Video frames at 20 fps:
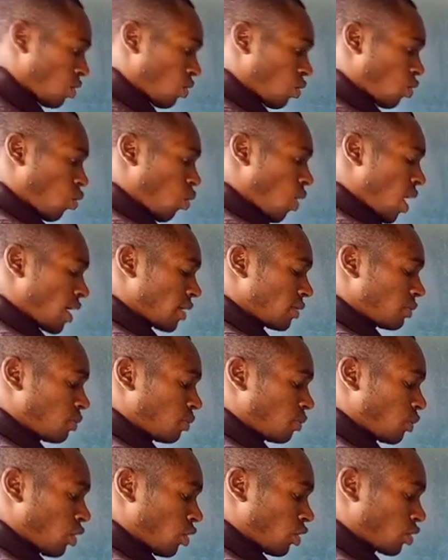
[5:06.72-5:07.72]
1
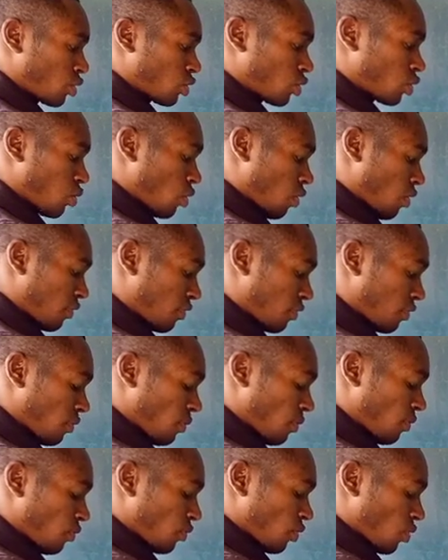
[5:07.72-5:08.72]
plus 12.
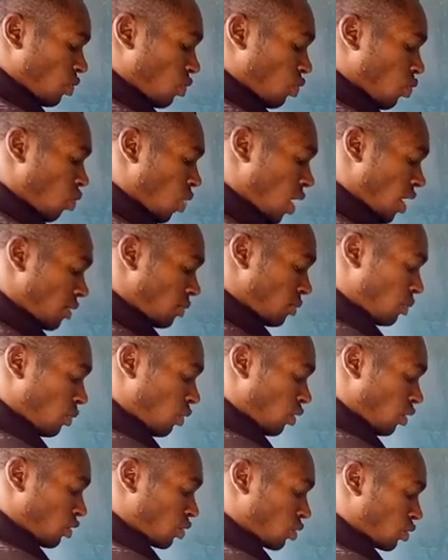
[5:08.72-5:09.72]
1
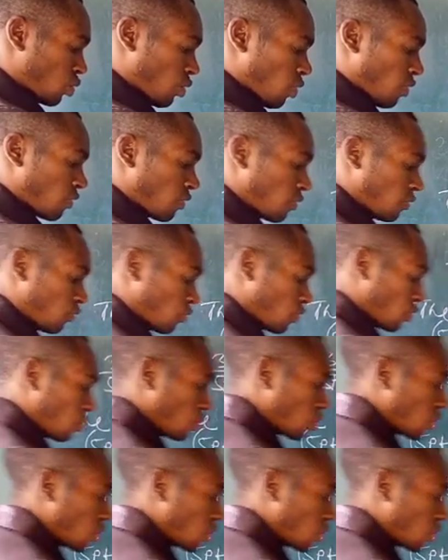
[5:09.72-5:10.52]
plus 12 will